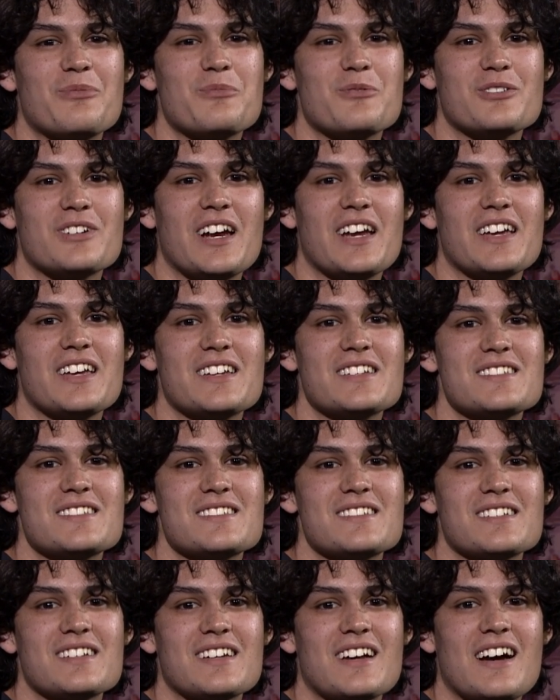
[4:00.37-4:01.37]

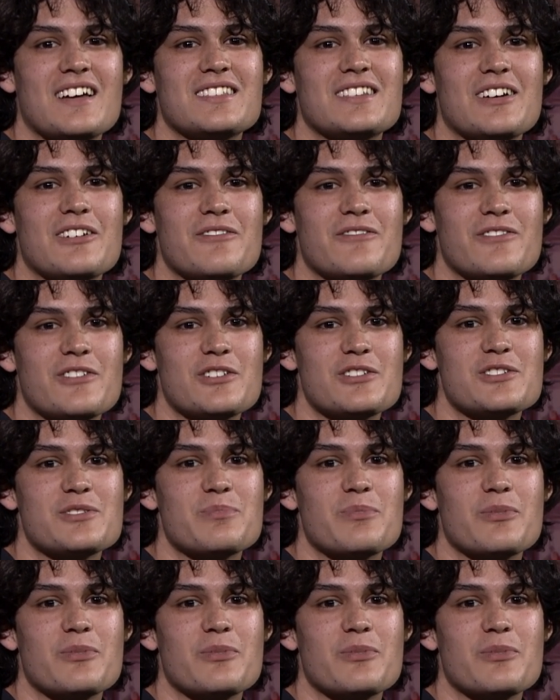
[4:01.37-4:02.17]
Moraes got there first